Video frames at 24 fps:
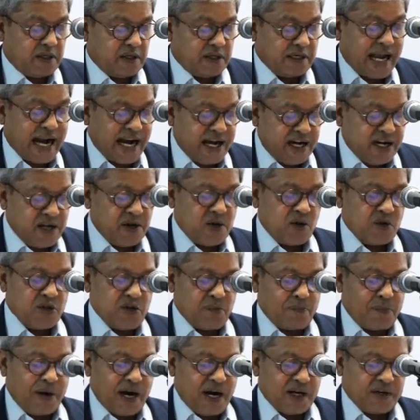Candor on the
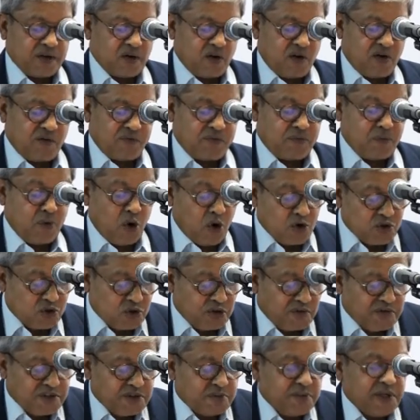part of most
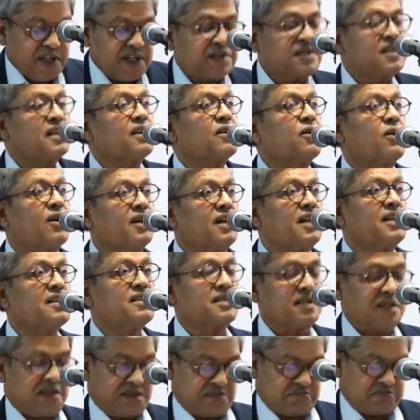of his ministerial
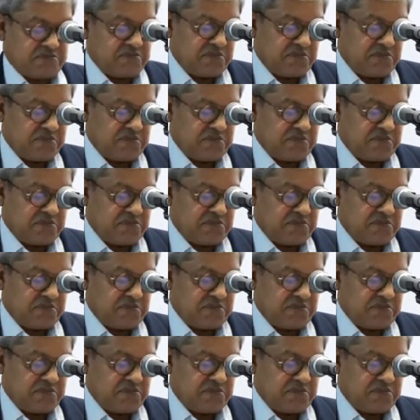colleagues